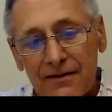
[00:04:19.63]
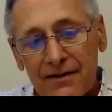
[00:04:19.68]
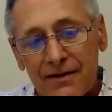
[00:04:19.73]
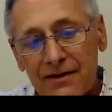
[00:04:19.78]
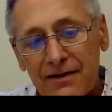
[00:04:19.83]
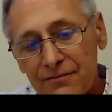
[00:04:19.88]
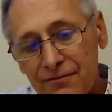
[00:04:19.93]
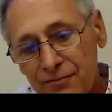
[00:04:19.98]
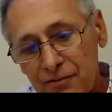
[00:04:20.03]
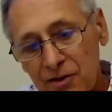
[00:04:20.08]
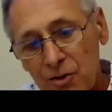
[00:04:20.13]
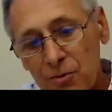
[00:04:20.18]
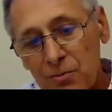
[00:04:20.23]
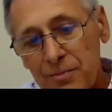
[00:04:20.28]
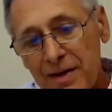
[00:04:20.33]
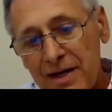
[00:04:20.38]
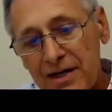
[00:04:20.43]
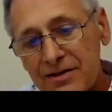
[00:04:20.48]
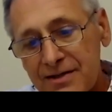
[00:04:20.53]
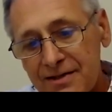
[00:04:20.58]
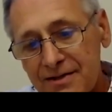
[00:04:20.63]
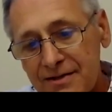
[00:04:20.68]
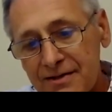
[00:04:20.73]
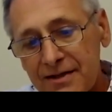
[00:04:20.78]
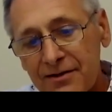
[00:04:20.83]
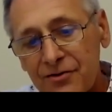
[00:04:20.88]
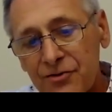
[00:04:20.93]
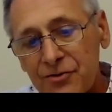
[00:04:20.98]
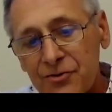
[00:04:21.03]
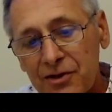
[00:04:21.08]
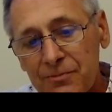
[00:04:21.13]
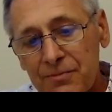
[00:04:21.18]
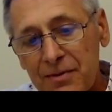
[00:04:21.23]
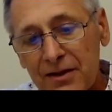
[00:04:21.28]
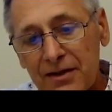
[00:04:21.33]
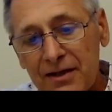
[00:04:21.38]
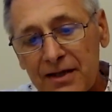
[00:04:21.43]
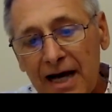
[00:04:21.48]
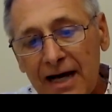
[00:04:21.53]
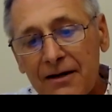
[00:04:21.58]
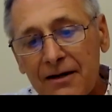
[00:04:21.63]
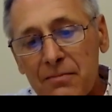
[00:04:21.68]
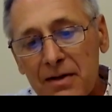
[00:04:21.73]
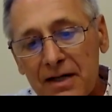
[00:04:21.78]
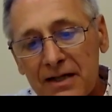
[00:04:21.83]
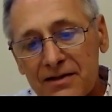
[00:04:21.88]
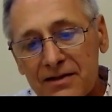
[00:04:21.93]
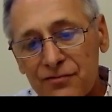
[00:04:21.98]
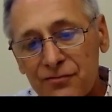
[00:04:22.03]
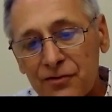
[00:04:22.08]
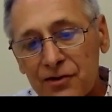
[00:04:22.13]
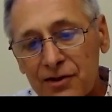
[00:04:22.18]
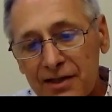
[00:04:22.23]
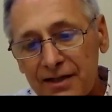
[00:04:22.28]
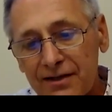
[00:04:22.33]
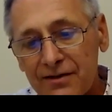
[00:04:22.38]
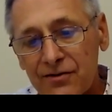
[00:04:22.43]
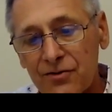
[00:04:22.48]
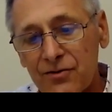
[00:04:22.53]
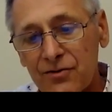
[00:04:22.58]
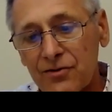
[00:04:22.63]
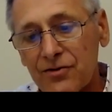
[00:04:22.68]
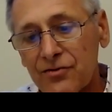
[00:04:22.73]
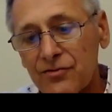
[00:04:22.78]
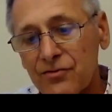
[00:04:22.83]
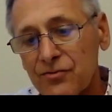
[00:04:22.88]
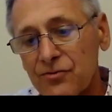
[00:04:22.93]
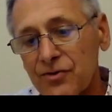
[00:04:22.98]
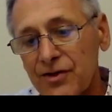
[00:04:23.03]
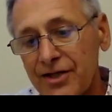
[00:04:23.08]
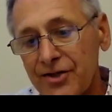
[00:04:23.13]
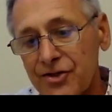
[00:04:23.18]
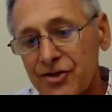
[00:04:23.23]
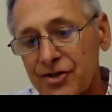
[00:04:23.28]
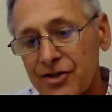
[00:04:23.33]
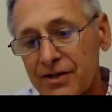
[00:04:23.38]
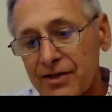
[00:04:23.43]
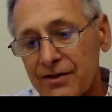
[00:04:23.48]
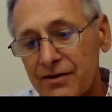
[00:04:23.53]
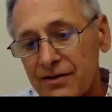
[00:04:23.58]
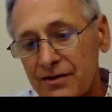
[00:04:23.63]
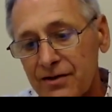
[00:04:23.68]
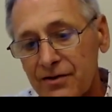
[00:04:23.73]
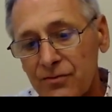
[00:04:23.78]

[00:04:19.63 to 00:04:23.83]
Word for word: Uh, for comparison, it took about nine months for TikTok to reach the,